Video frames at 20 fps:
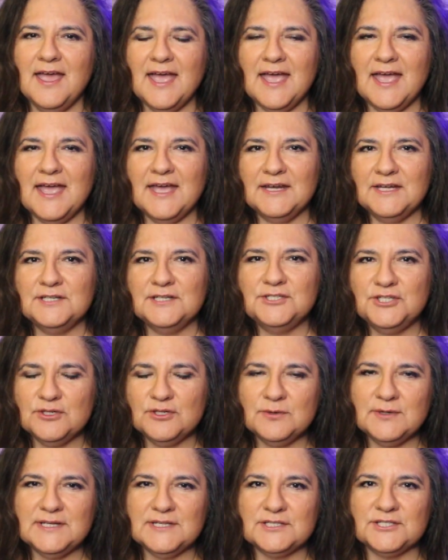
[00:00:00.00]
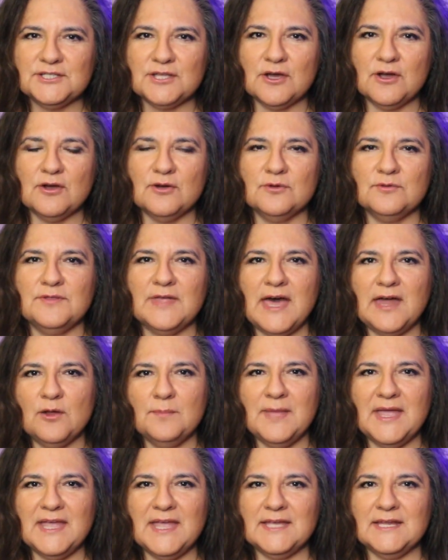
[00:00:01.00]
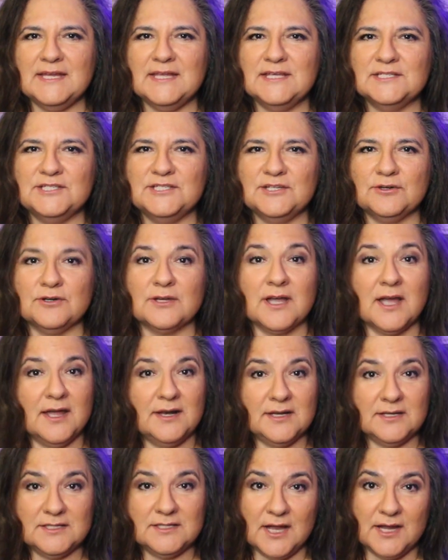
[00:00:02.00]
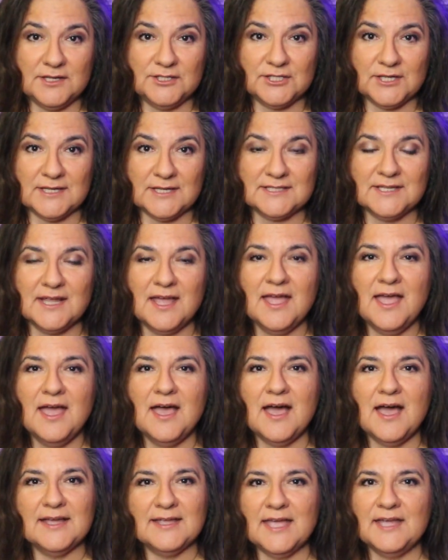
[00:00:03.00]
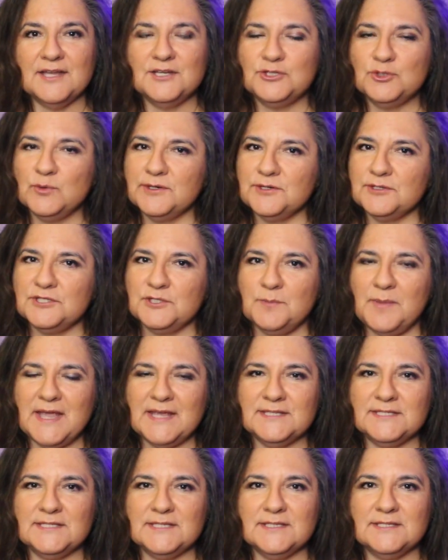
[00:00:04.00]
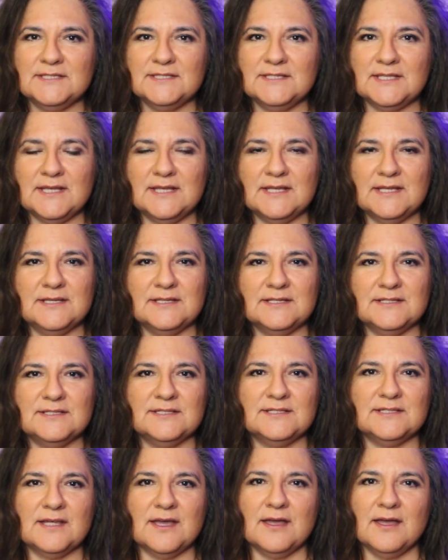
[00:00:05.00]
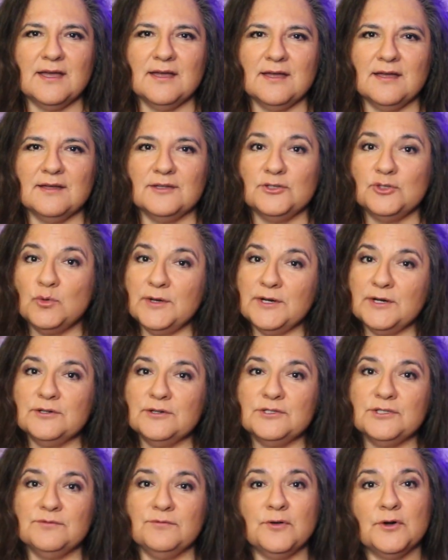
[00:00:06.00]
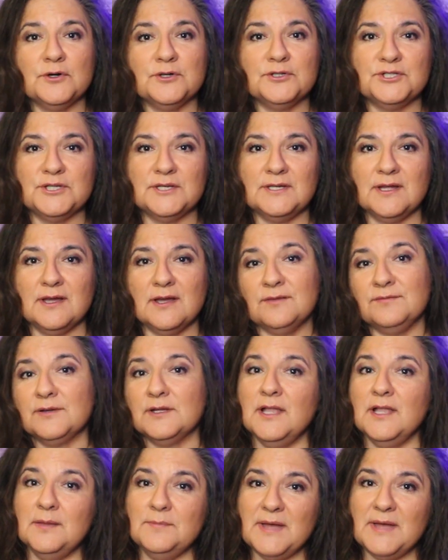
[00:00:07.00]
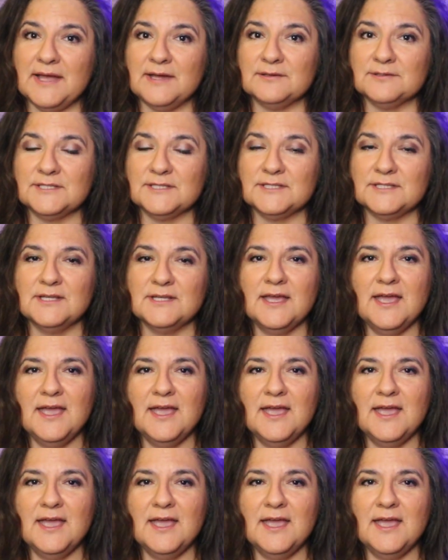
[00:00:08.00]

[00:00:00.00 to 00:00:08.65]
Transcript: And in doing so, that'll make it easier to kind of digest. Again, Twitter Spaces is uh, Twitter's version of Clubhouse